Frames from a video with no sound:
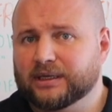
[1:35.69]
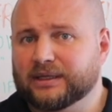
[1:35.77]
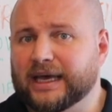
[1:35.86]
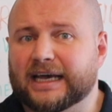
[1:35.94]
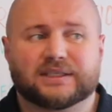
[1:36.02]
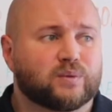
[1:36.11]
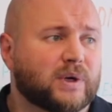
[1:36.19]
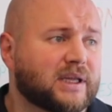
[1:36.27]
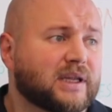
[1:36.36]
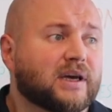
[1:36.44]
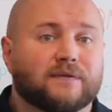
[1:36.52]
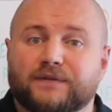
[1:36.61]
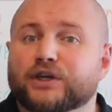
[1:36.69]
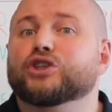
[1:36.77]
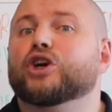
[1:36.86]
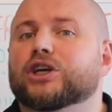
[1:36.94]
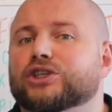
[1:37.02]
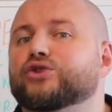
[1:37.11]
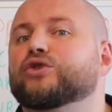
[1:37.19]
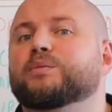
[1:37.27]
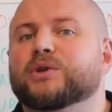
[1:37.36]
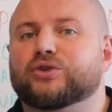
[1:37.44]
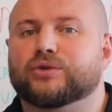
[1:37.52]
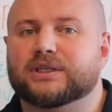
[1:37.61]
That's when Phil Nurse took
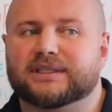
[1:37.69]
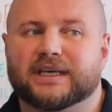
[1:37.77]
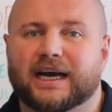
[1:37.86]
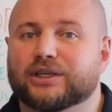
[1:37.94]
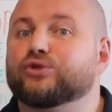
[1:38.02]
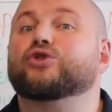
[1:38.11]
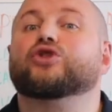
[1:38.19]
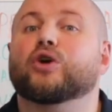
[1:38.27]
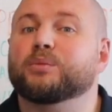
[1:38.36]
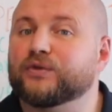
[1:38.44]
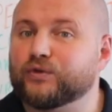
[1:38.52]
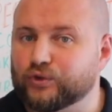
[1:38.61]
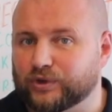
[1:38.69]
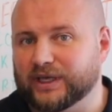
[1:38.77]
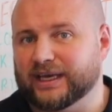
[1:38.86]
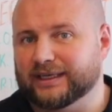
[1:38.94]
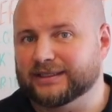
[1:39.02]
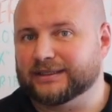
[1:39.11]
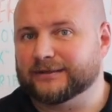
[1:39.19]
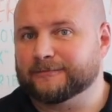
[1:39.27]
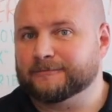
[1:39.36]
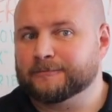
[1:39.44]
me to the side to show me a few things.